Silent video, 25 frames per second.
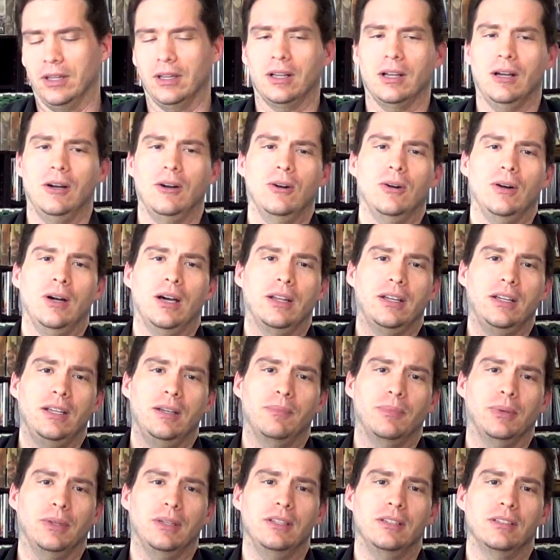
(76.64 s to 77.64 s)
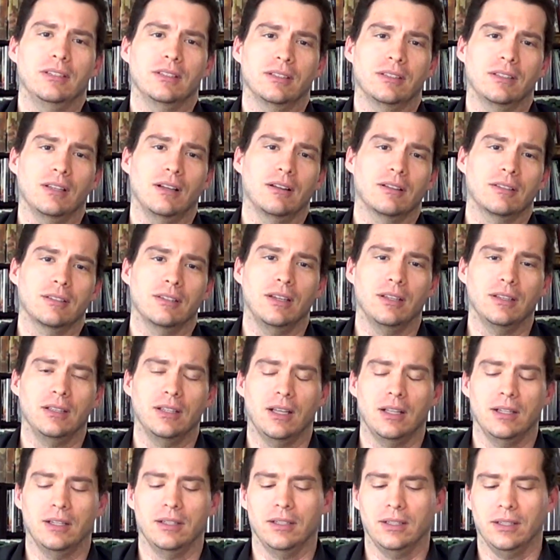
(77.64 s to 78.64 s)
like, oh, honey, please, it's our son,
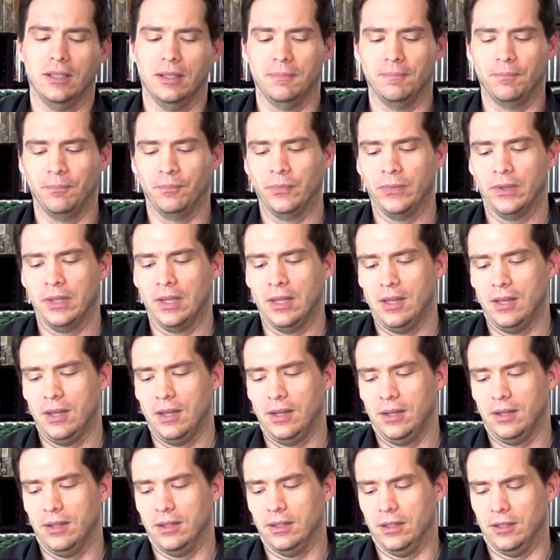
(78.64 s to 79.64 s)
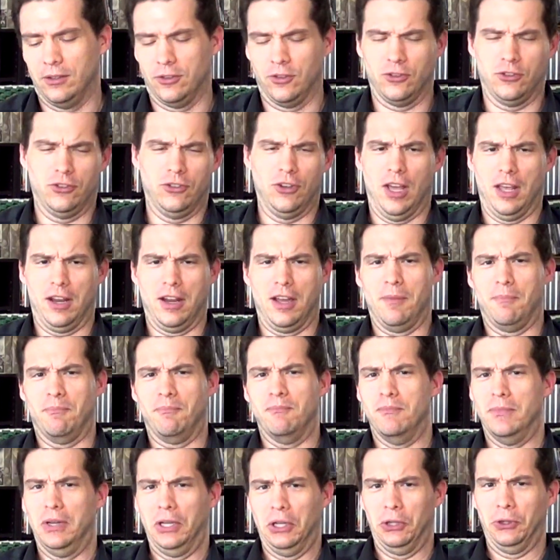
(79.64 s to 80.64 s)
la la la. Shut up,
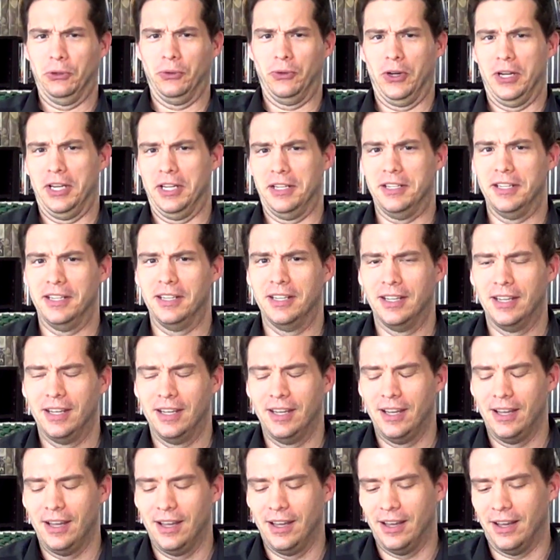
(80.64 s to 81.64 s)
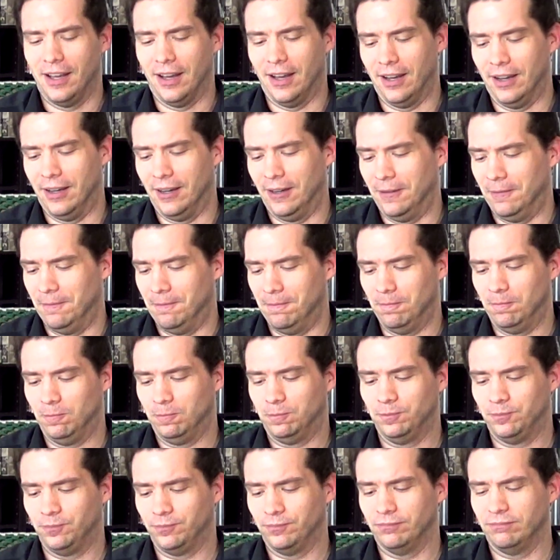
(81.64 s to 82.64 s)
Mildred. Um,
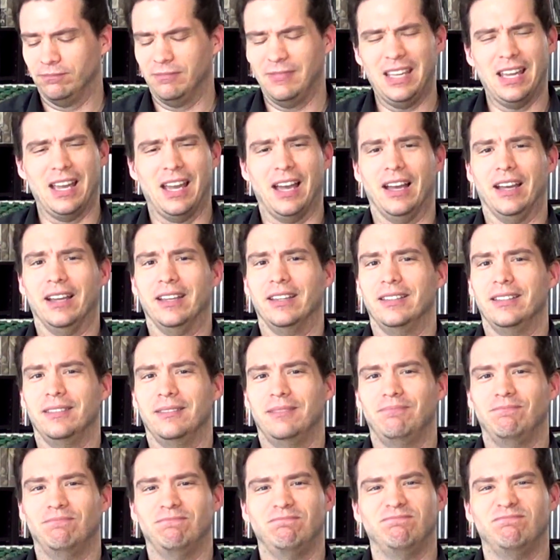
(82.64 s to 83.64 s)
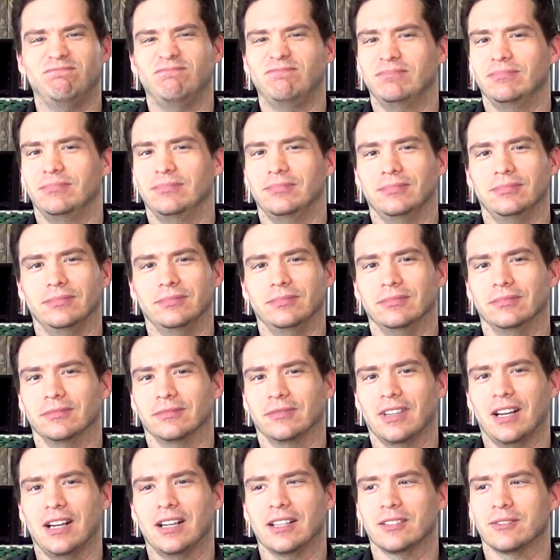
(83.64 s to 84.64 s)
yeah, he, hmm,
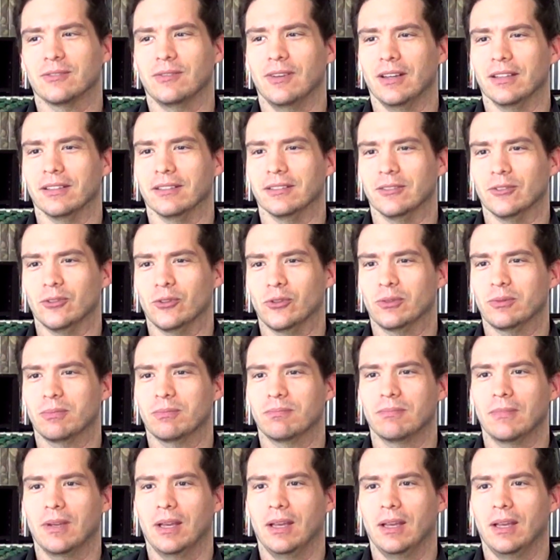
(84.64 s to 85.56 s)
Riot's father's